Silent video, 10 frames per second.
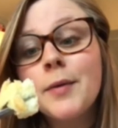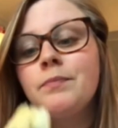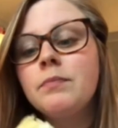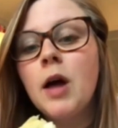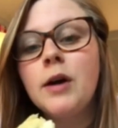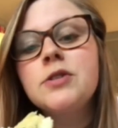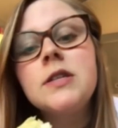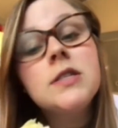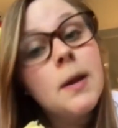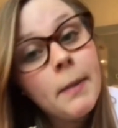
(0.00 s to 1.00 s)
also known
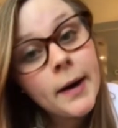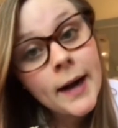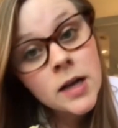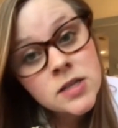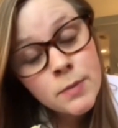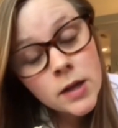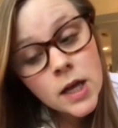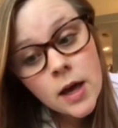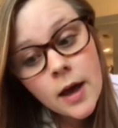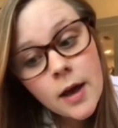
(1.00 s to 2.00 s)
as Dumbarton House's birthday
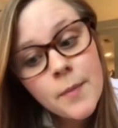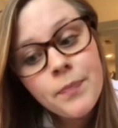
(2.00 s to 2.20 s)
cake.